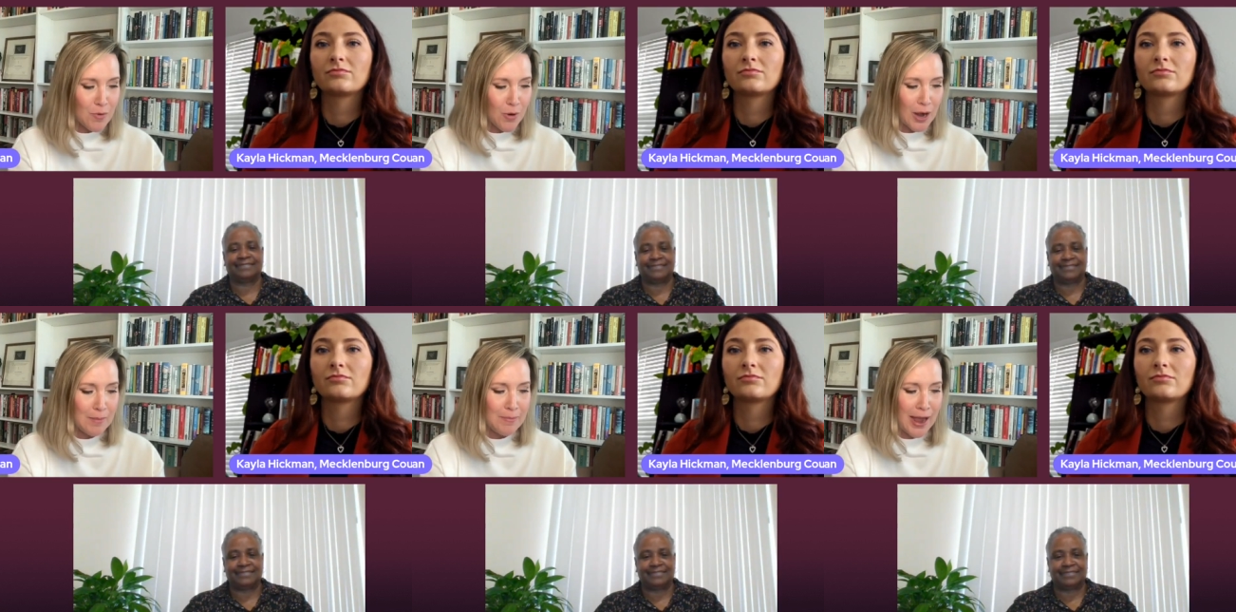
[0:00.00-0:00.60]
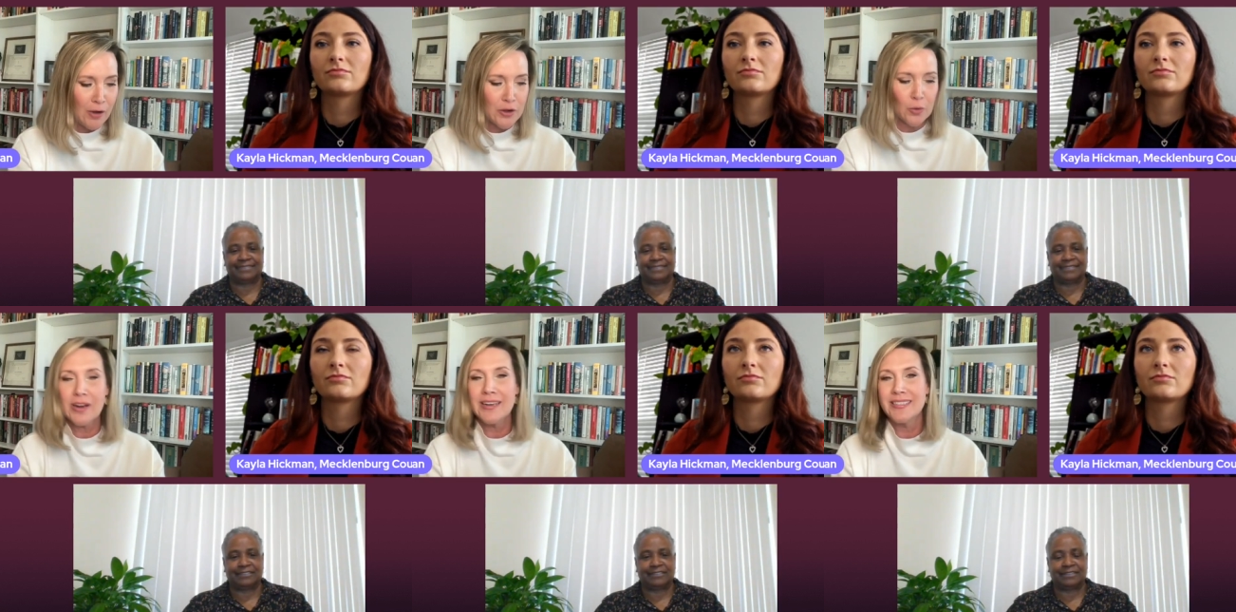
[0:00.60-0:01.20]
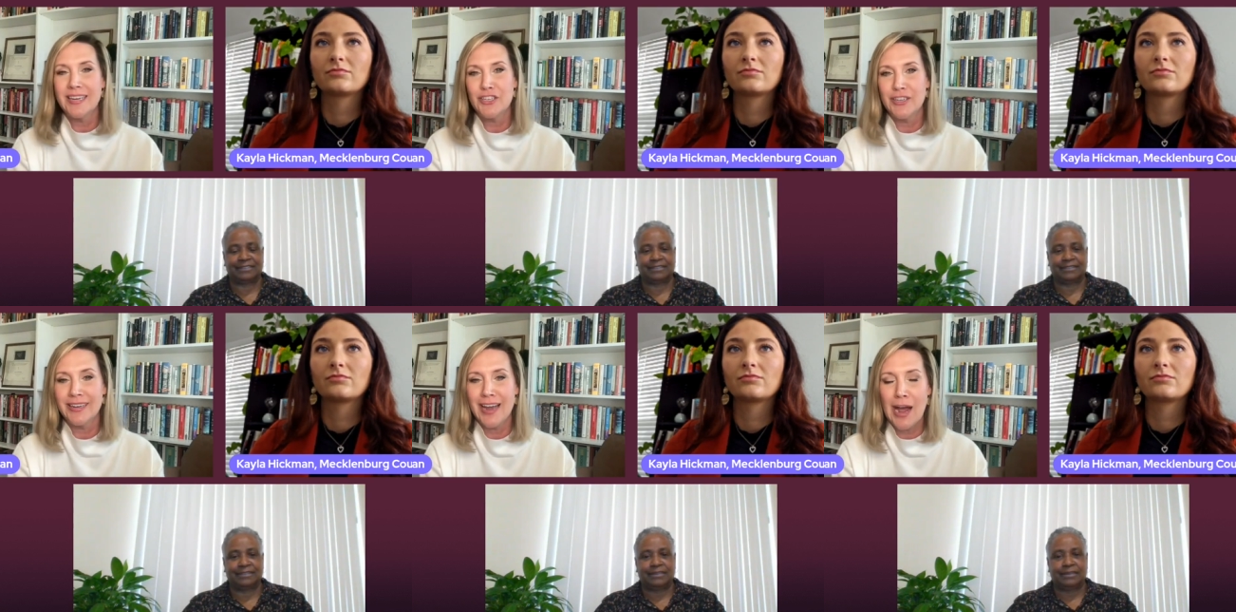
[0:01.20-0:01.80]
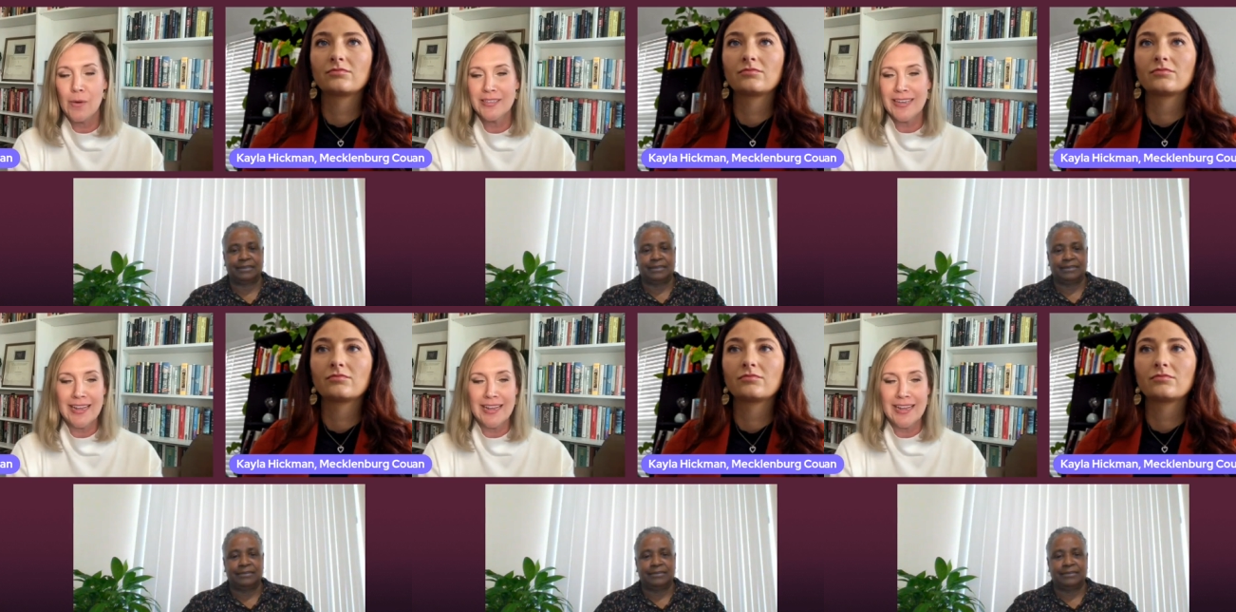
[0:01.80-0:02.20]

Speaker 1: more about your organization, Our